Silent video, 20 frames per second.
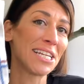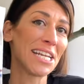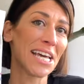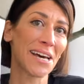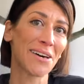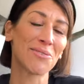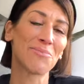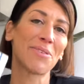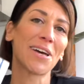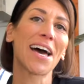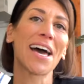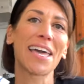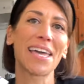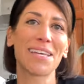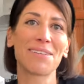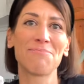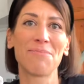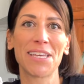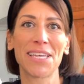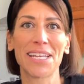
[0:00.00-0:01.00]
now, but I had
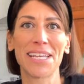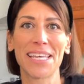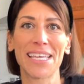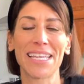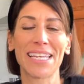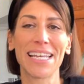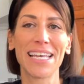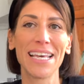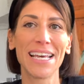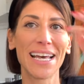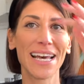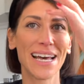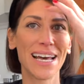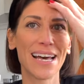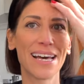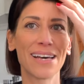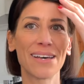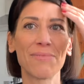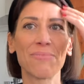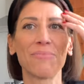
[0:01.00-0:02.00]
made it
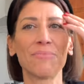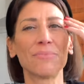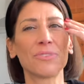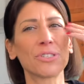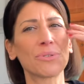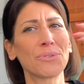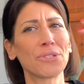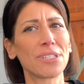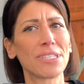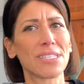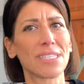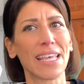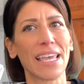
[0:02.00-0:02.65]
um, towards